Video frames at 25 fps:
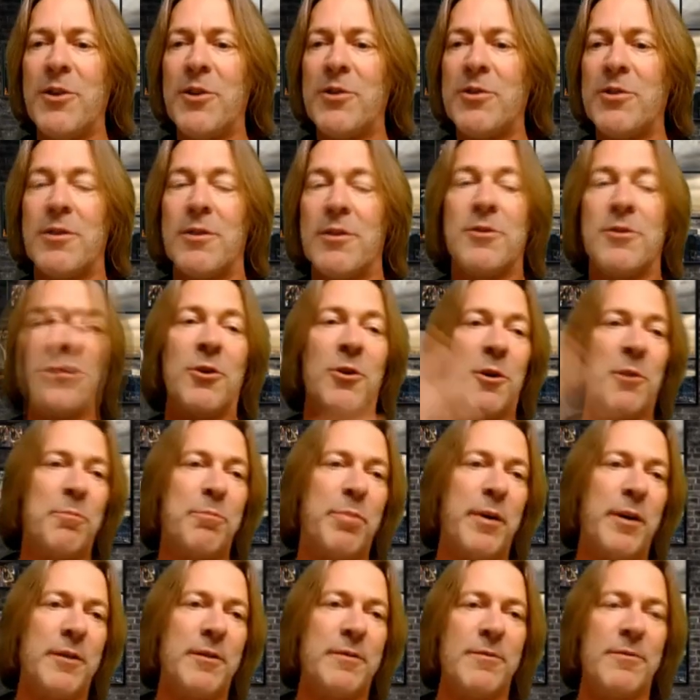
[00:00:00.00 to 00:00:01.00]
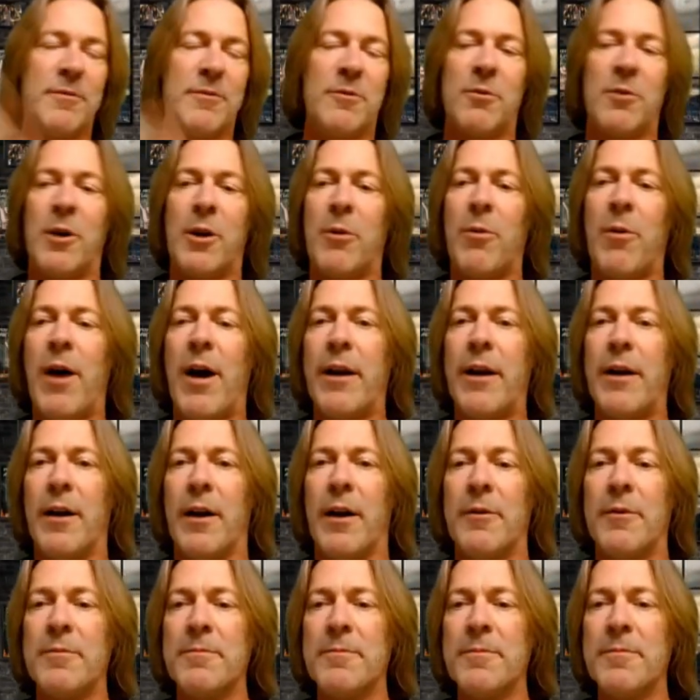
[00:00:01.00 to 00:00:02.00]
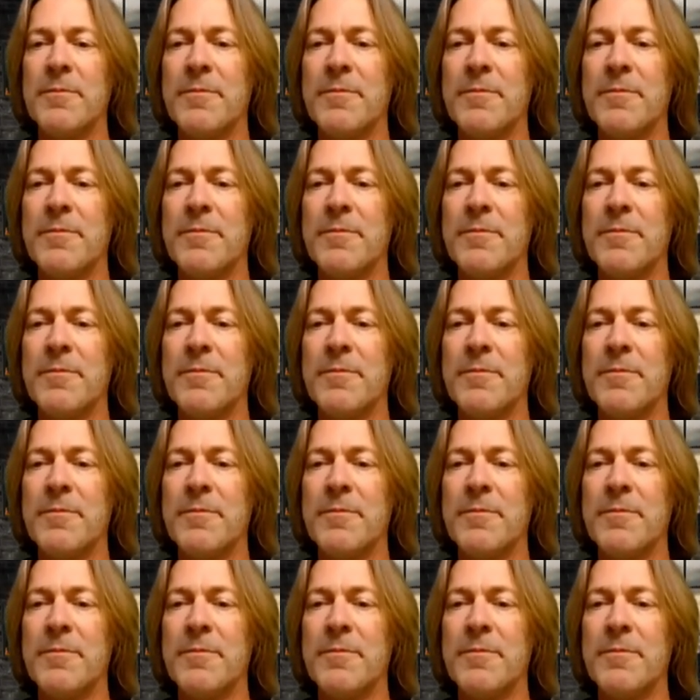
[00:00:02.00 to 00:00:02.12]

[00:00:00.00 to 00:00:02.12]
used to do it, but what do I know?